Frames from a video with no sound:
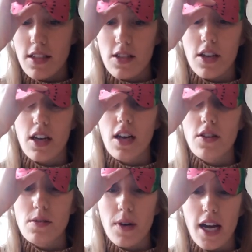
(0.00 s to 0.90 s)
So I'm going to
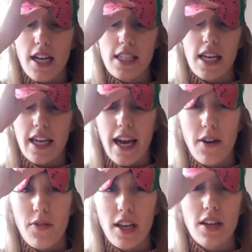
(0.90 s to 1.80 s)
close my eyes and
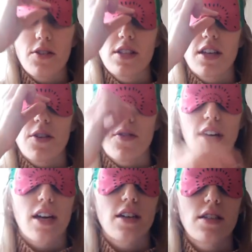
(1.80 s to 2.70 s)
carefully using your
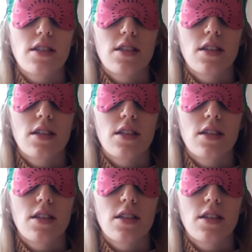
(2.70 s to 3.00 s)
fingers.